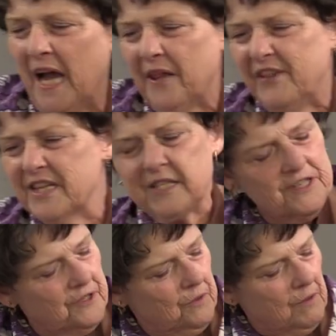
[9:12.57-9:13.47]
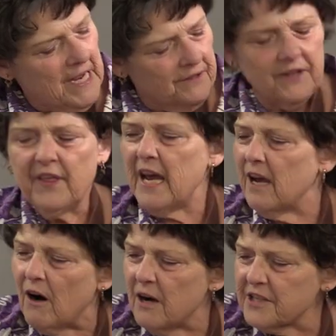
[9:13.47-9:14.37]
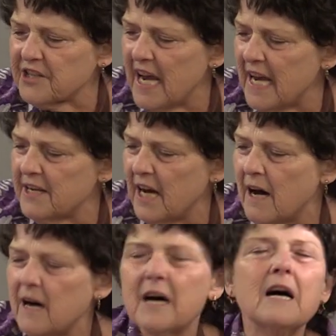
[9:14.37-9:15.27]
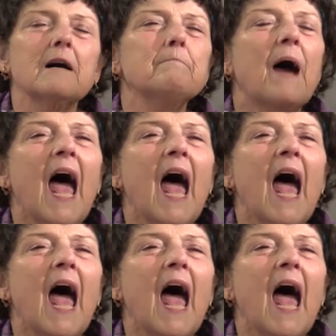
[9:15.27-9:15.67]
This is the way that they all stand up